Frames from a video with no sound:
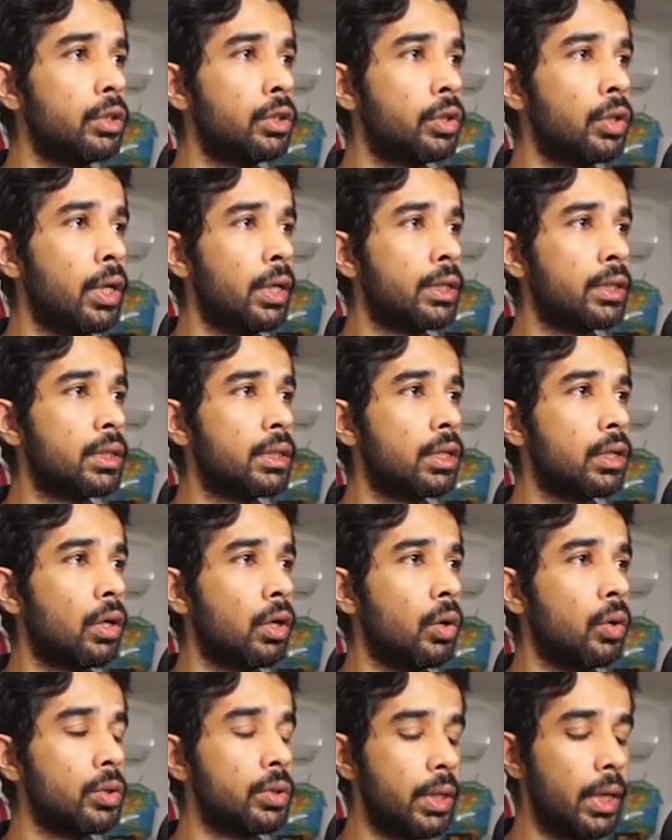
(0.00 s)
So let's
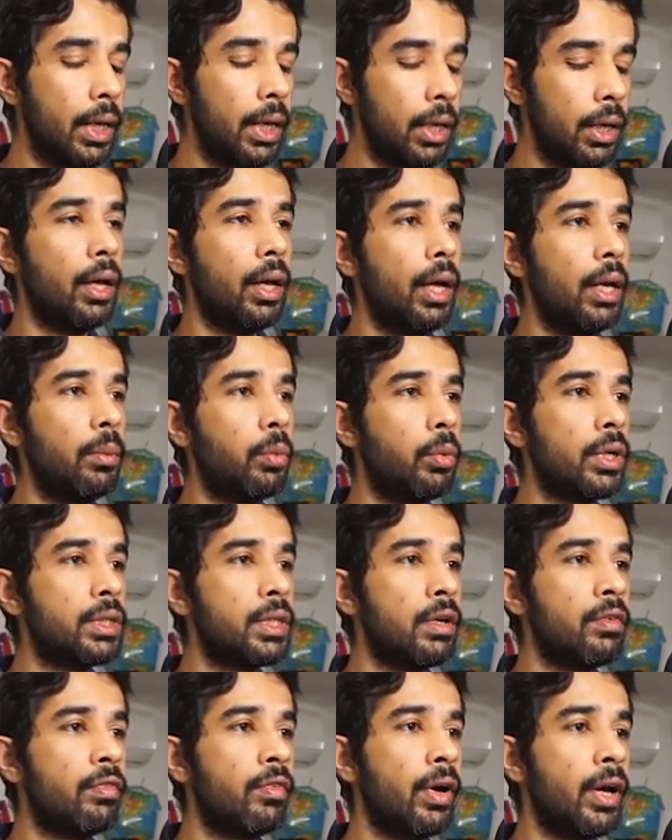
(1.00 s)
close that and press
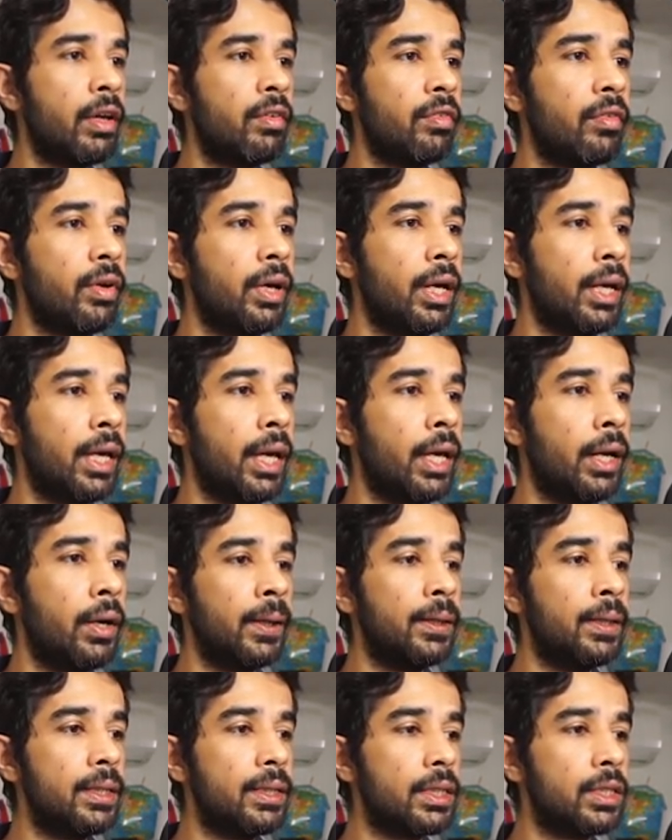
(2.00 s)
F5 again.
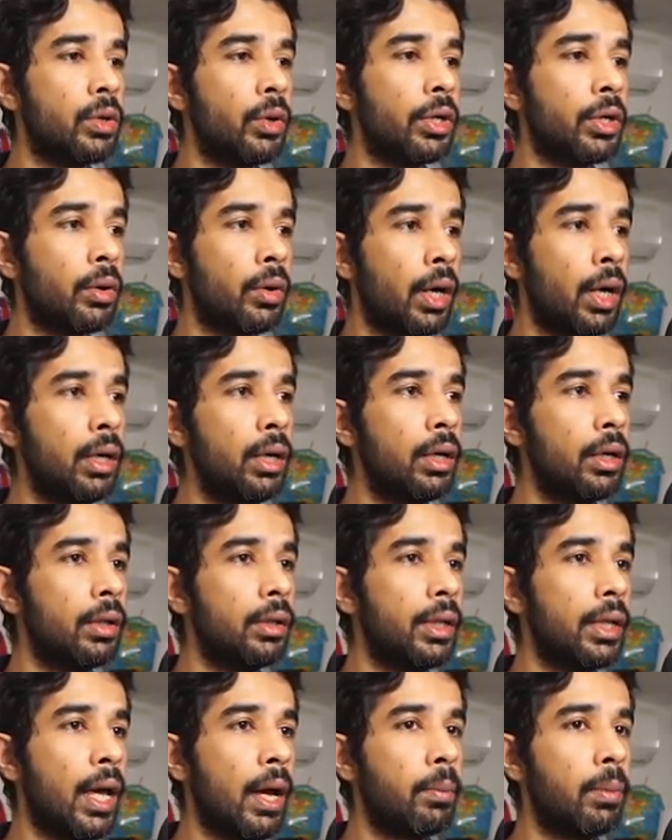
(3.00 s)
This is going to run
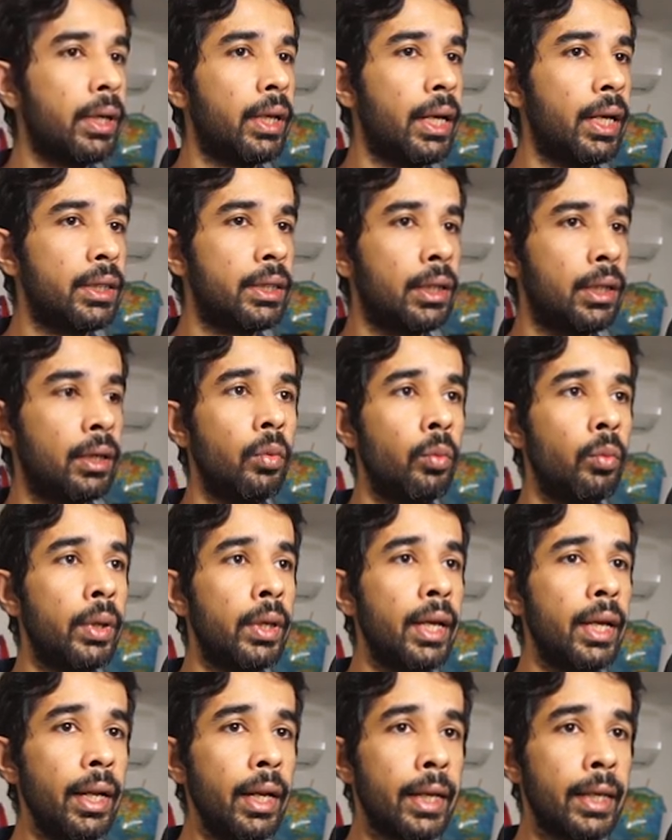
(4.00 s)
the application. We
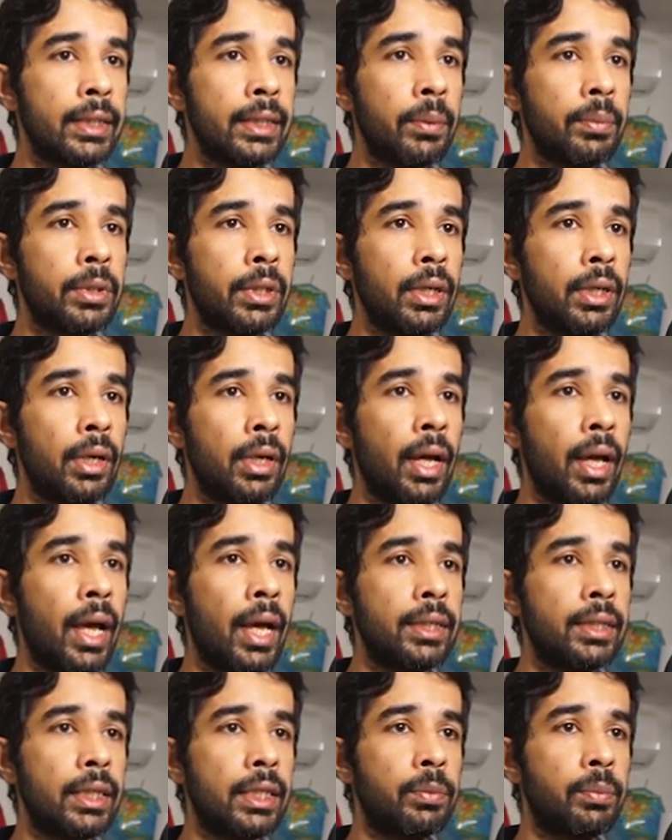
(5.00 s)
get an exception
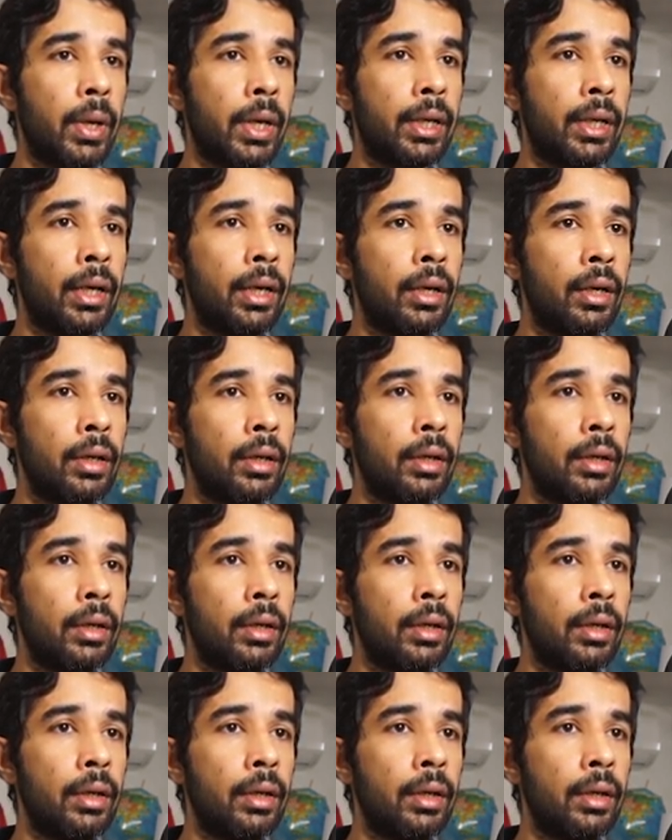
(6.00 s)
as expected.